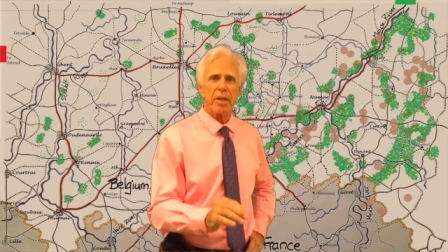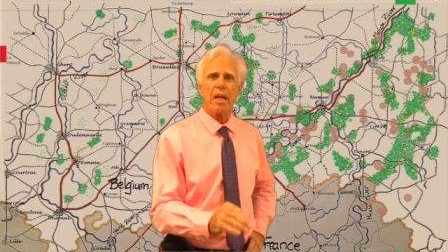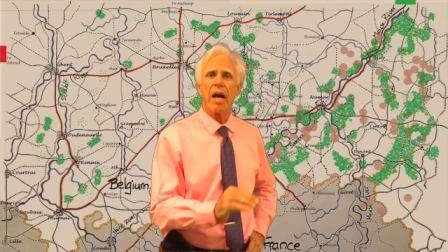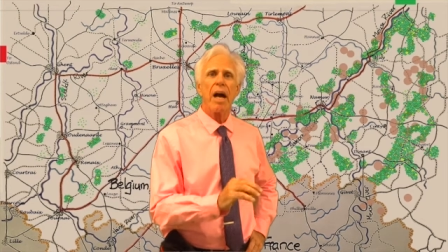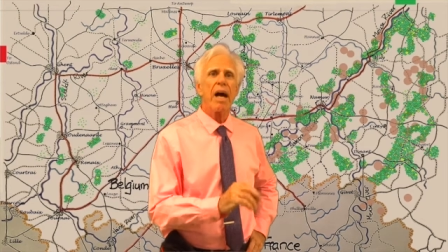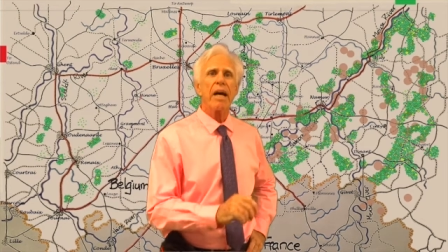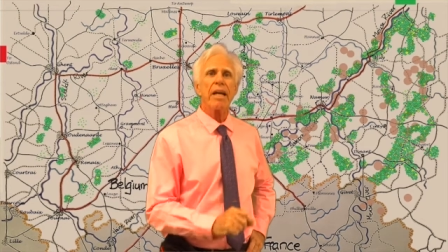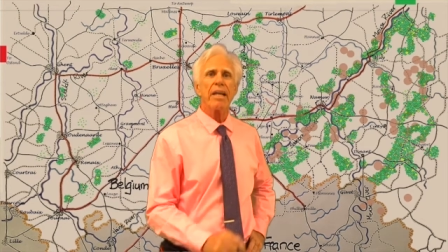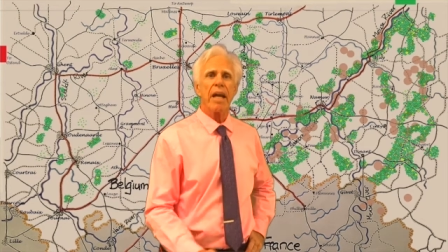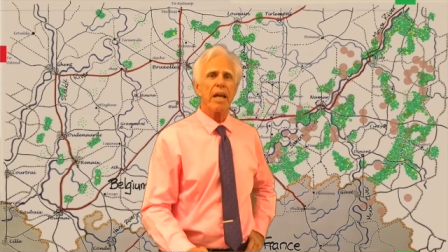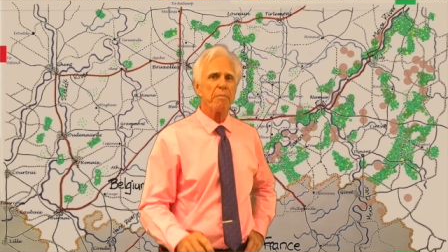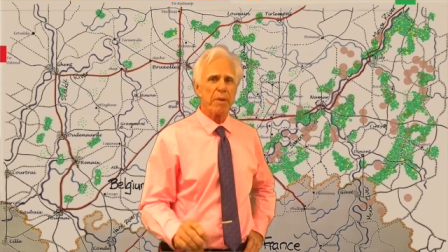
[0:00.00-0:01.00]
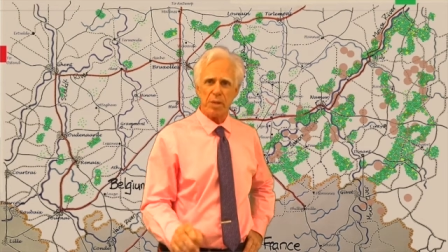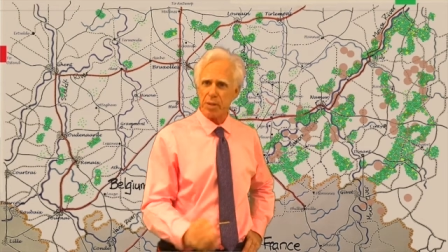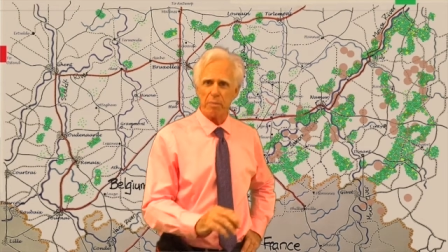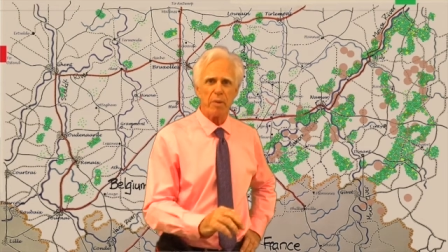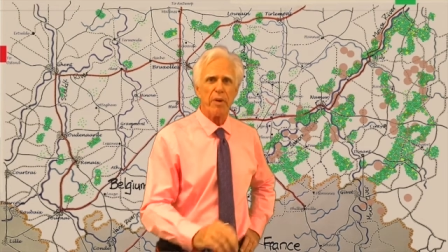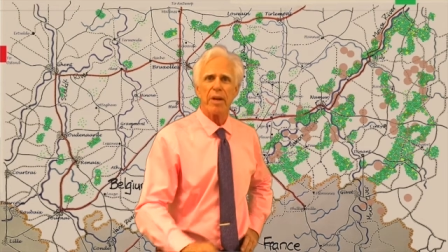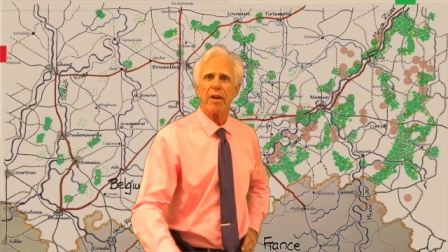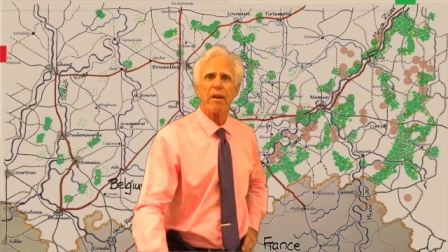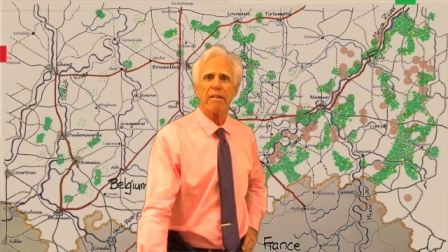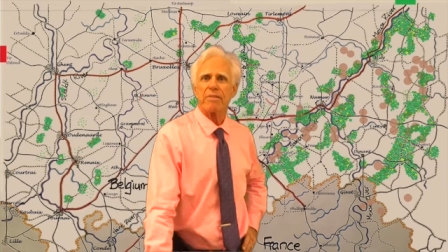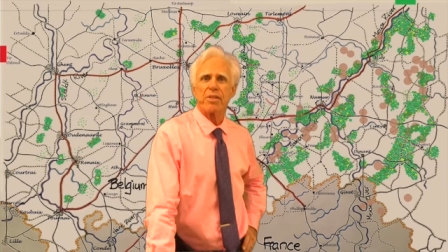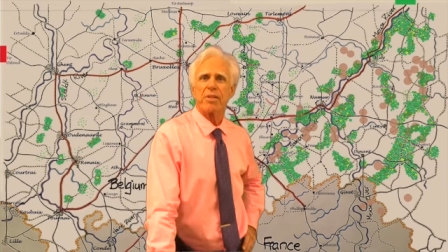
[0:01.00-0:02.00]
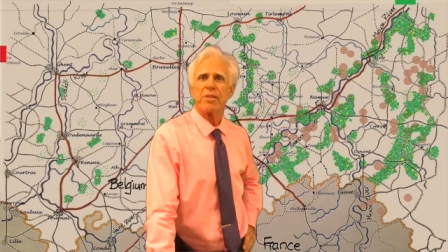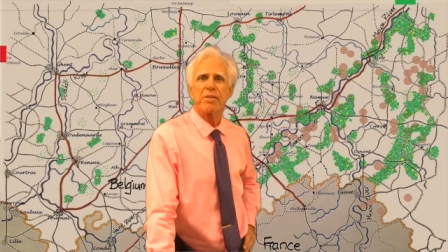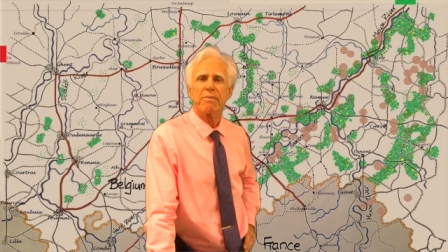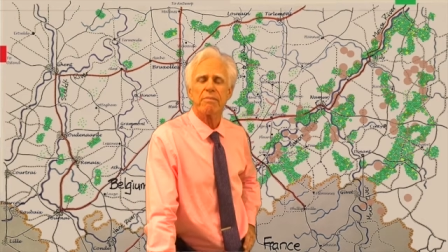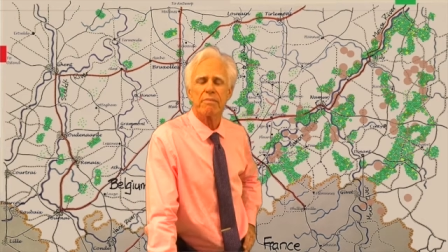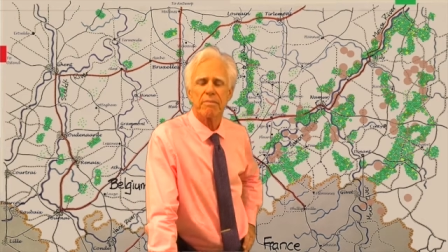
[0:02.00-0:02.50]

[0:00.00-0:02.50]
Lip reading: God and my subordinate officers.